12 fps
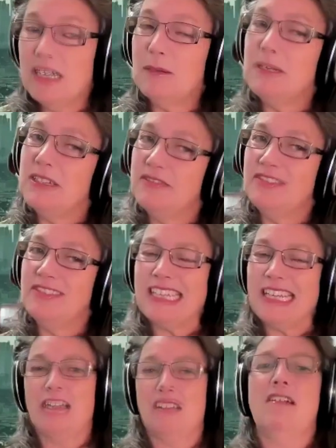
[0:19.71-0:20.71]
a little bit of
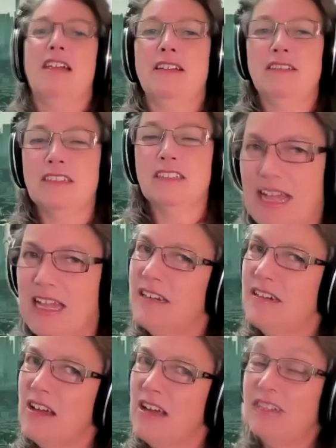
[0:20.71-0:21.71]
digging around
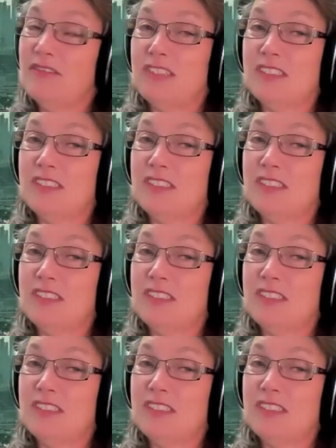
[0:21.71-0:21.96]
and I've